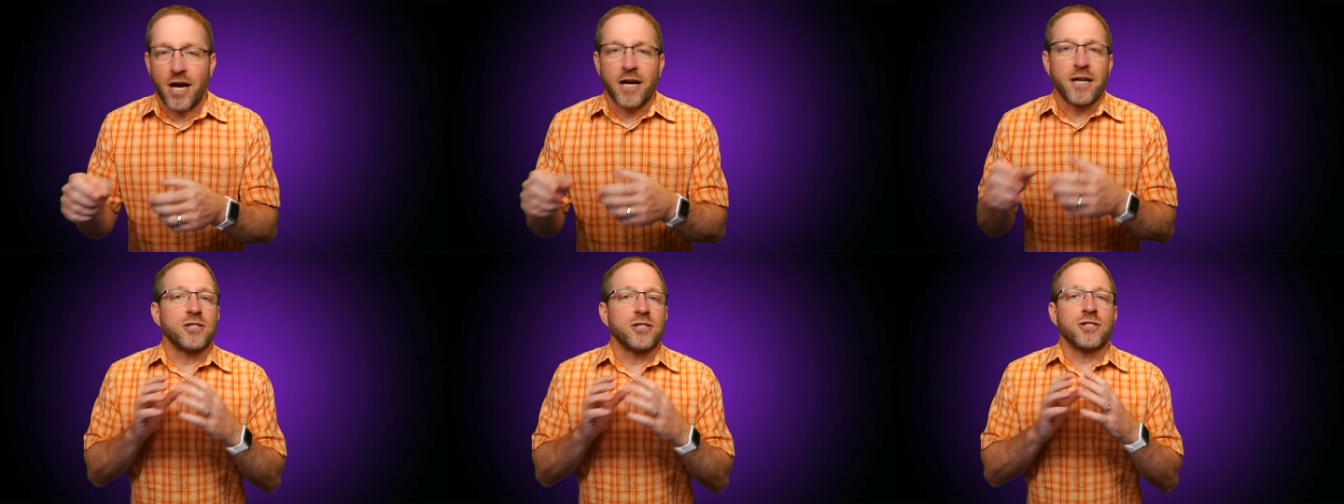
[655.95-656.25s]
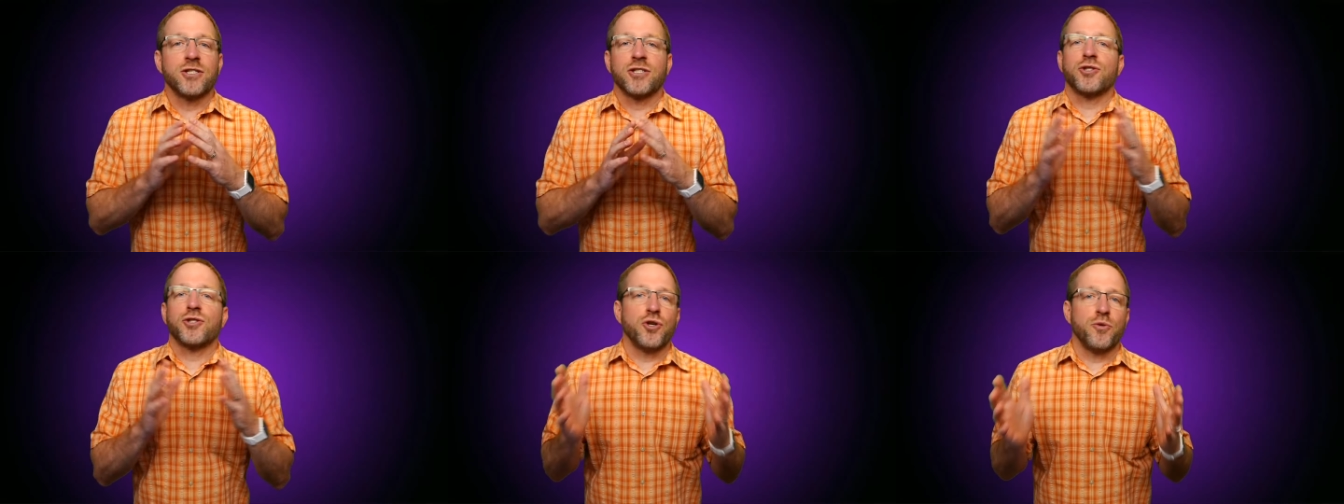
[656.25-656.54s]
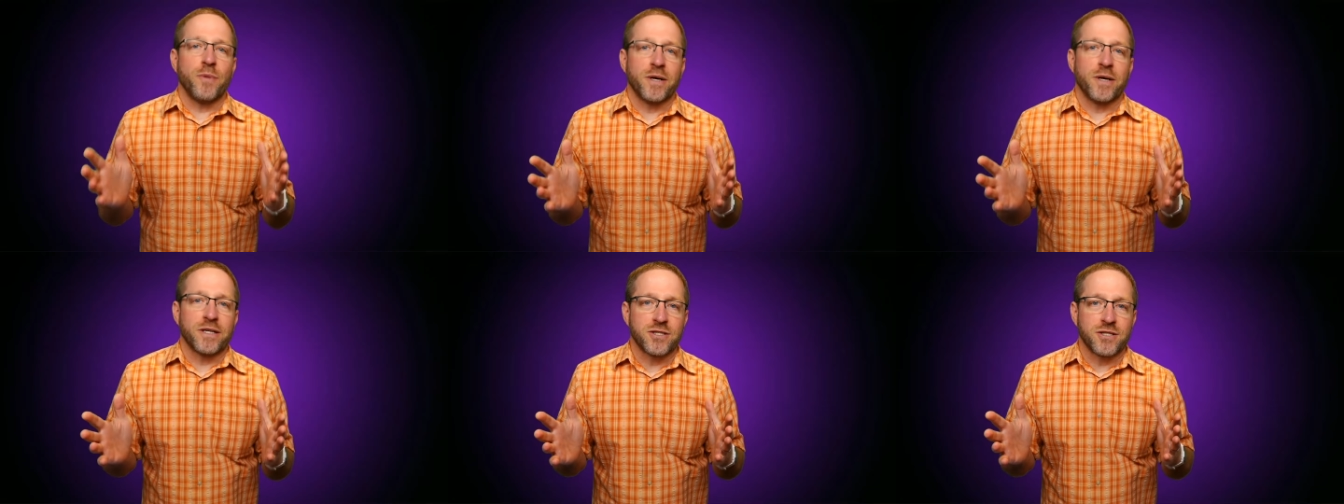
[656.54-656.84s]
There's just too
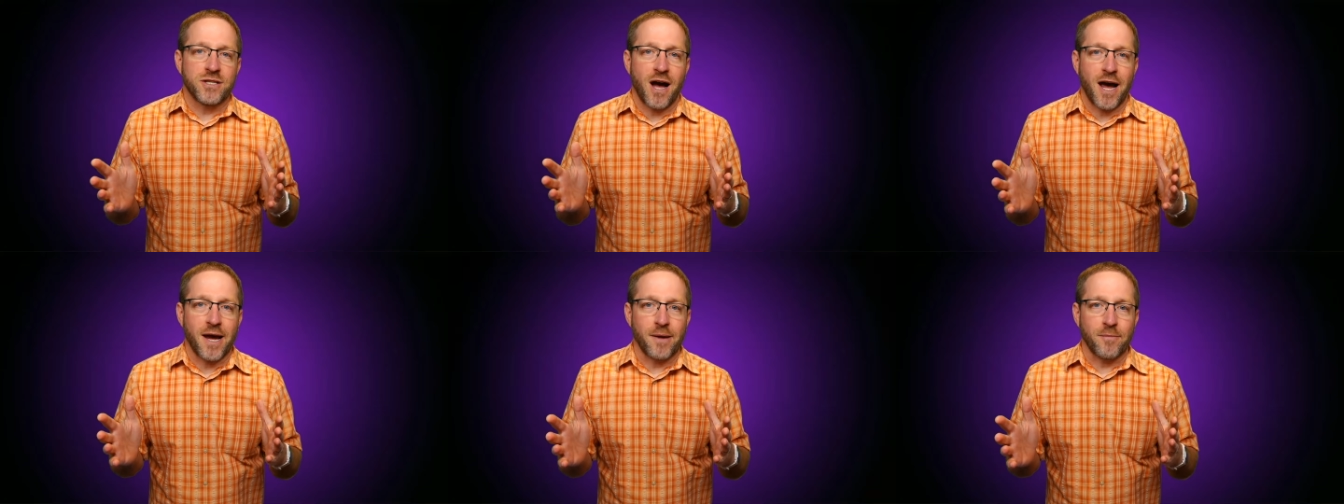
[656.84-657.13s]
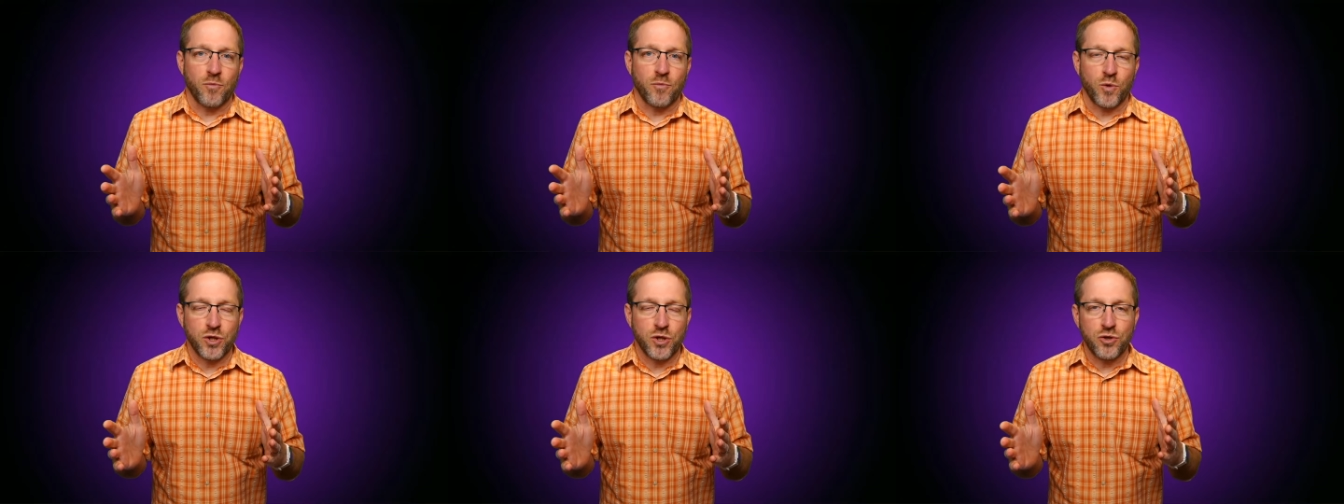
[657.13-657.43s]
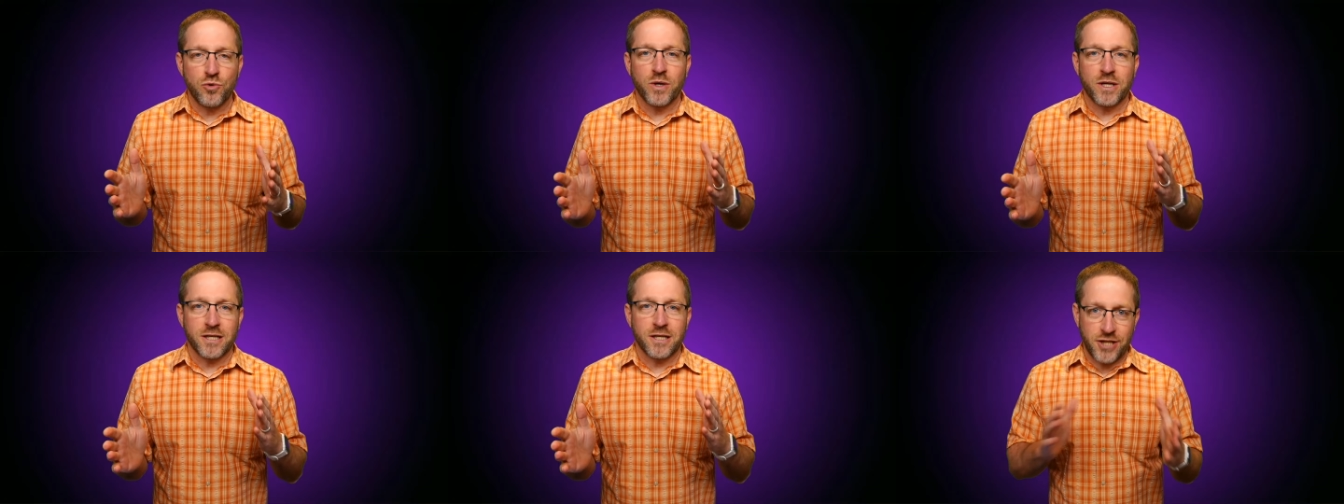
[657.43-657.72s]
much time. When you
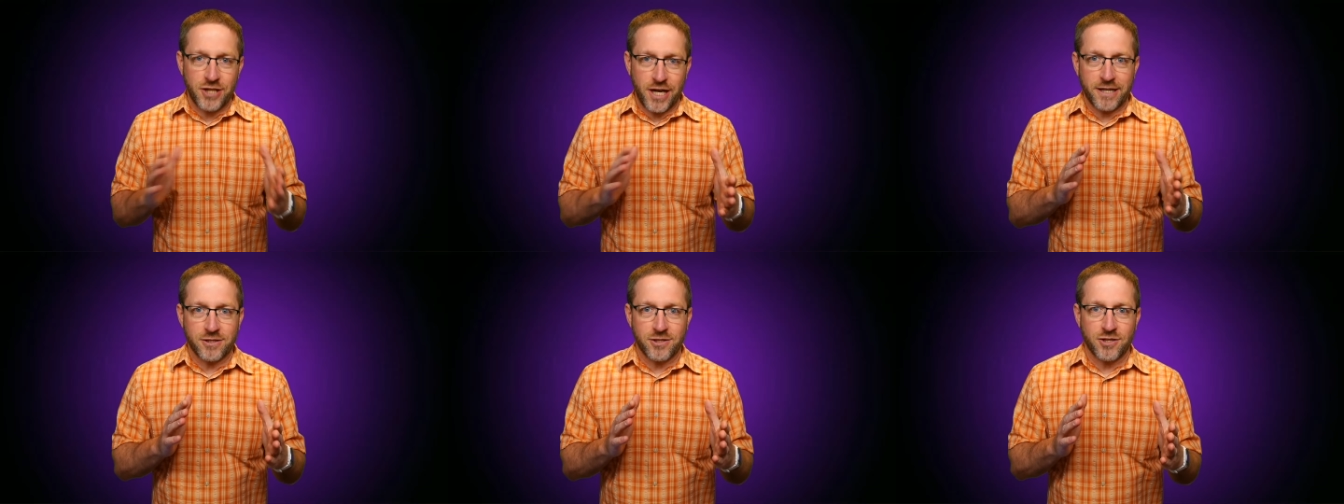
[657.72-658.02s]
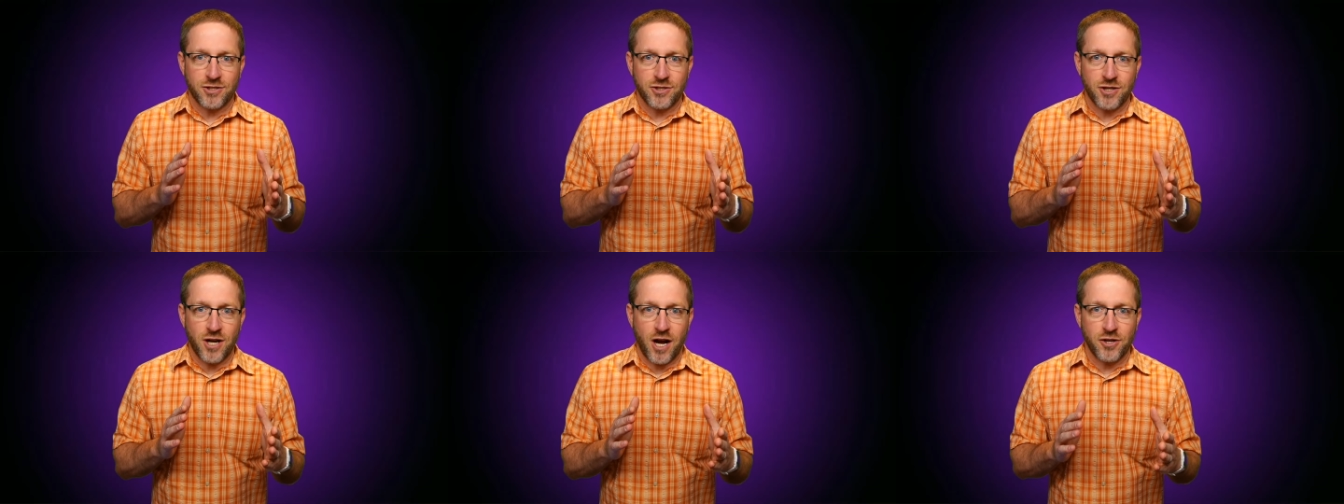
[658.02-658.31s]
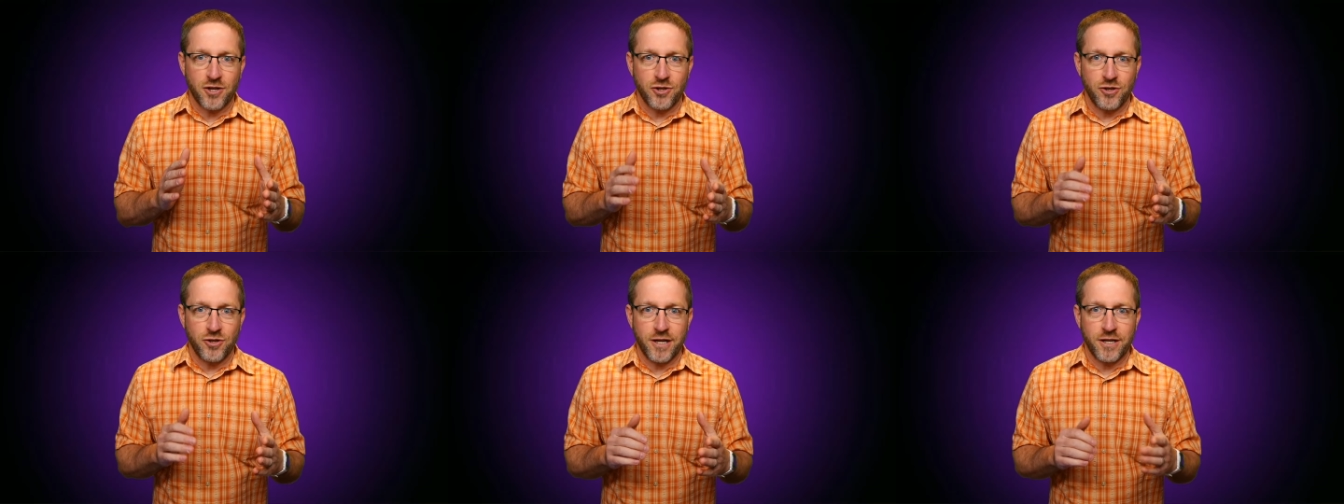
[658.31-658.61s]
want to change the shot,
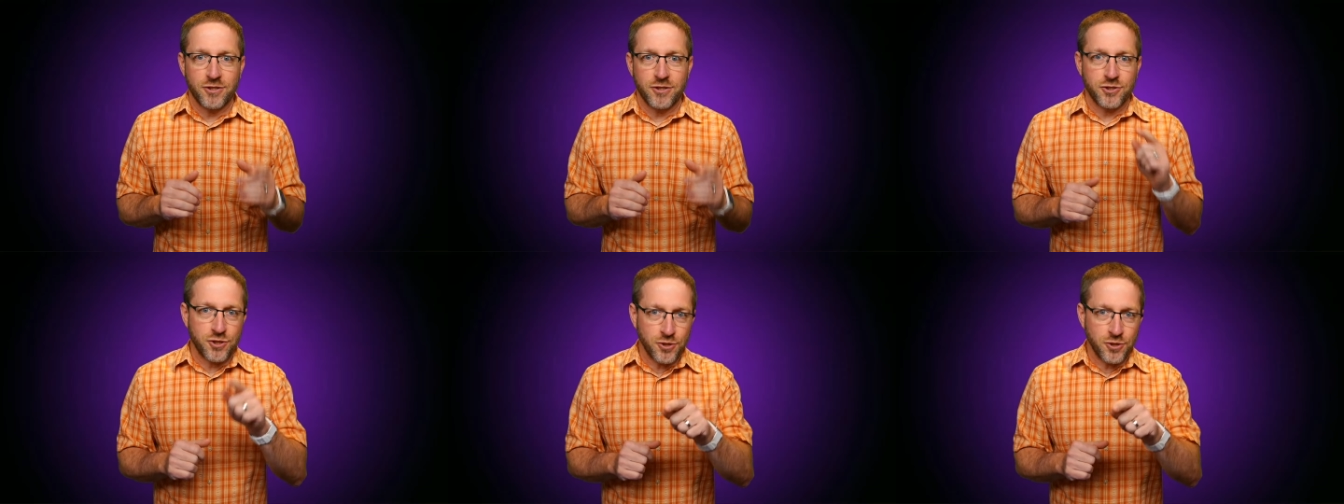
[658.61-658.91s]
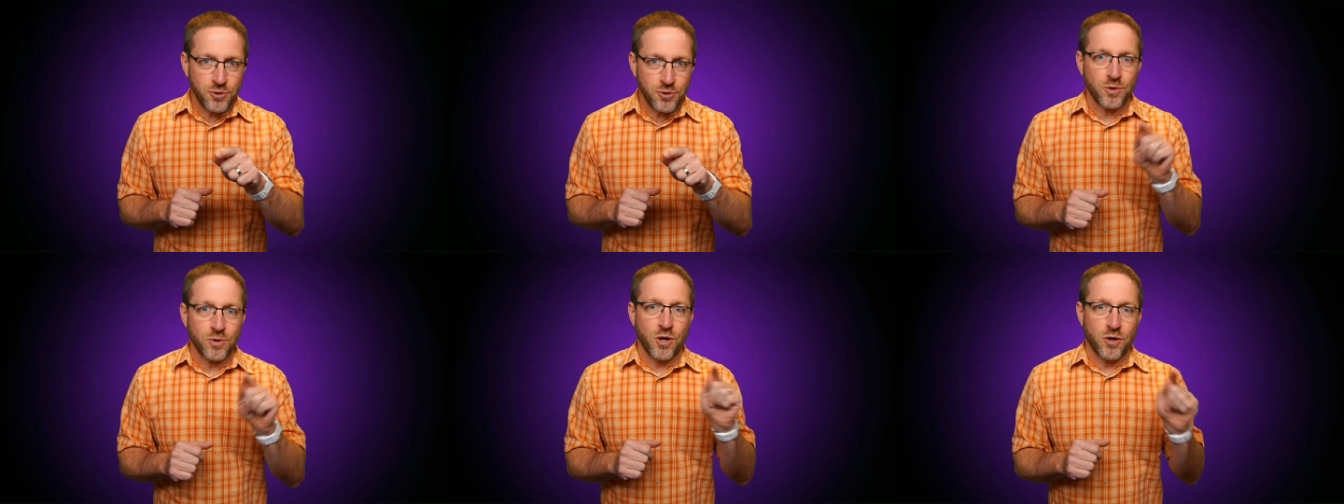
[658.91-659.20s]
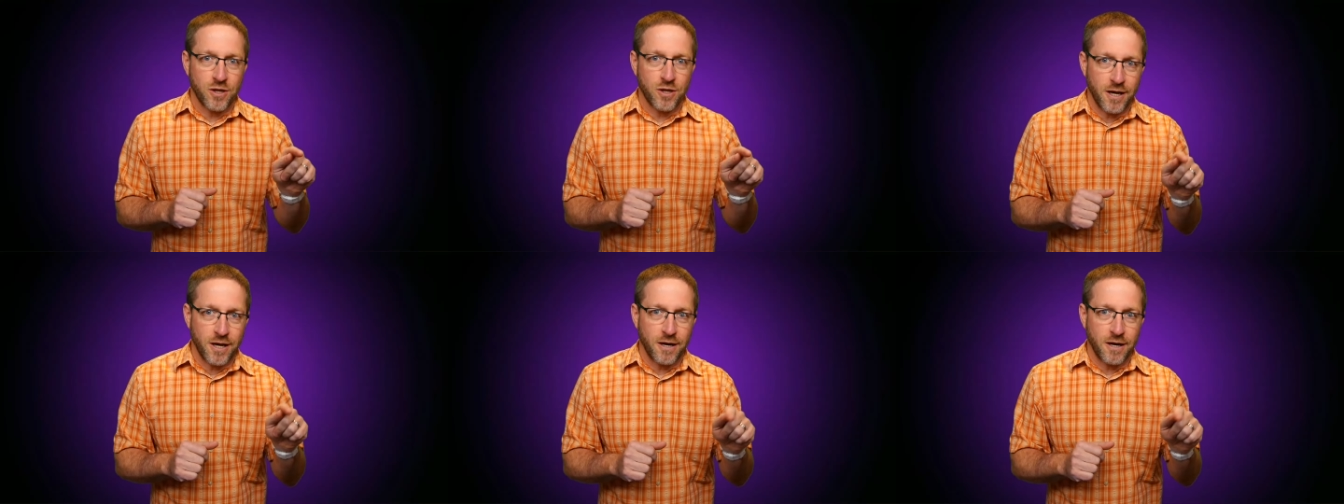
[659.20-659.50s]
you need two, go
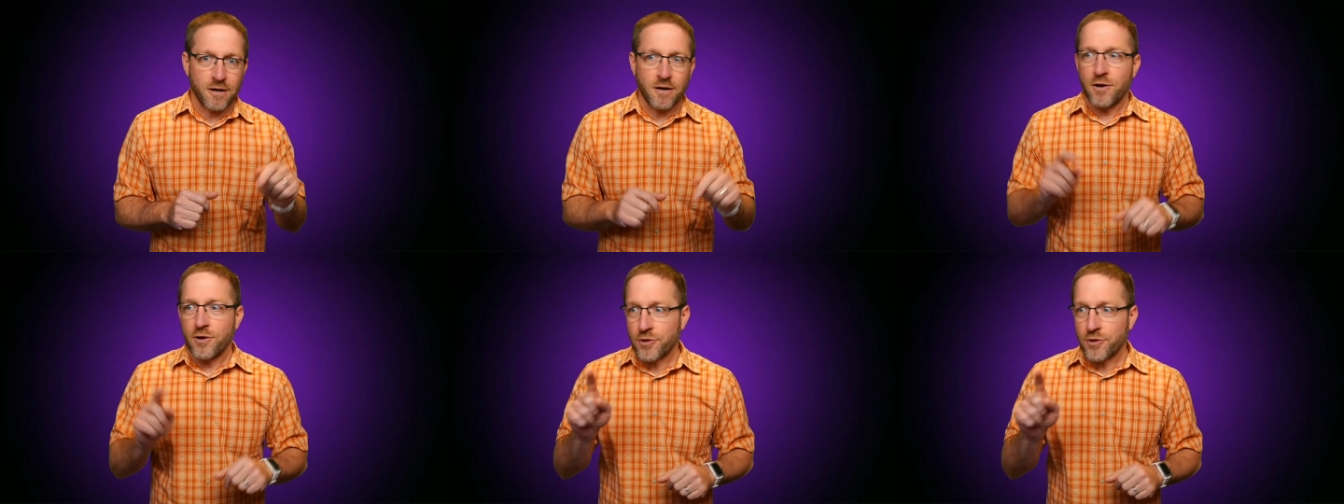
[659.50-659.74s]
to there,